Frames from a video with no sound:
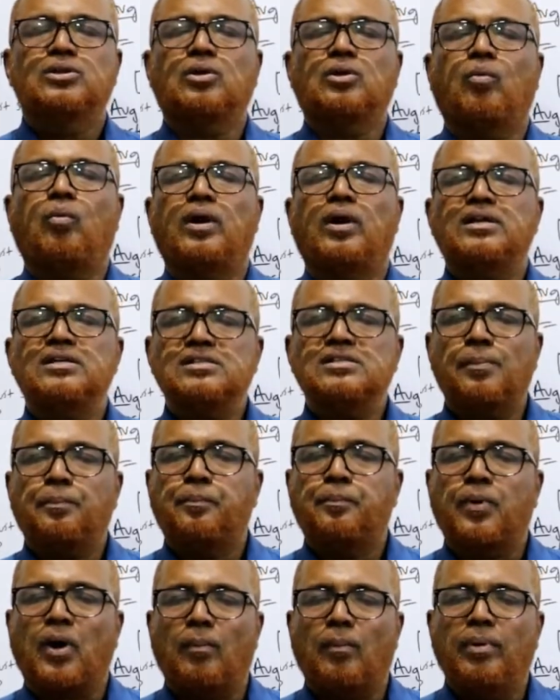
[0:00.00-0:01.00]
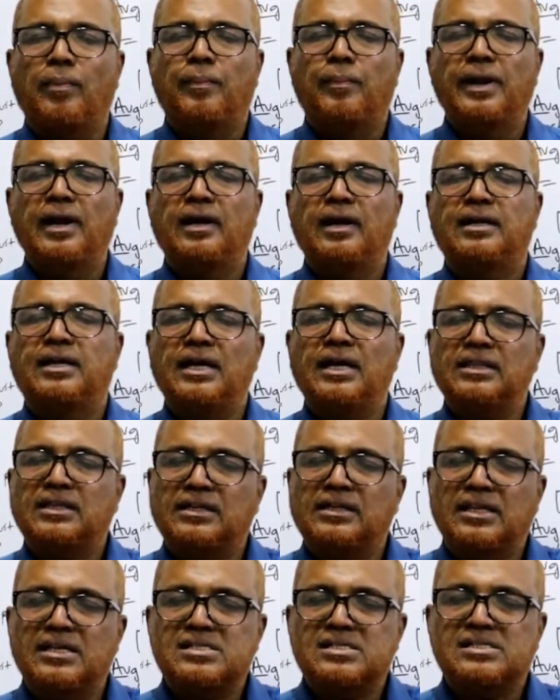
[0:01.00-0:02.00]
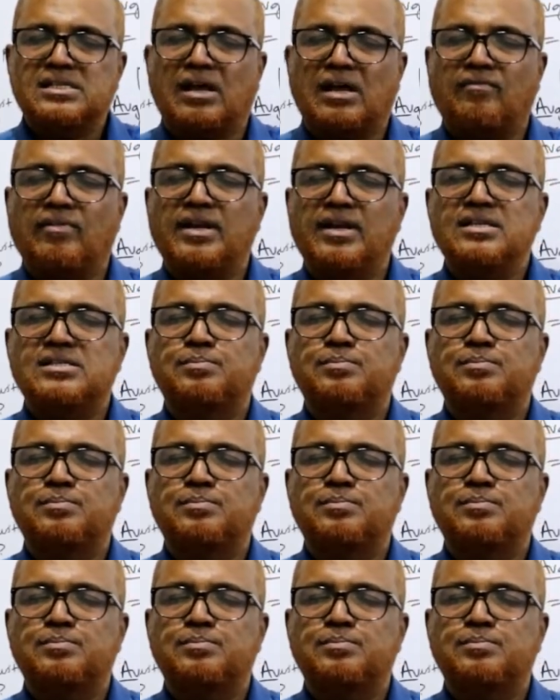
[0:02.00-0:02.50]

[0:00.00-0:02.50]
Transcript: So what is the probability that the server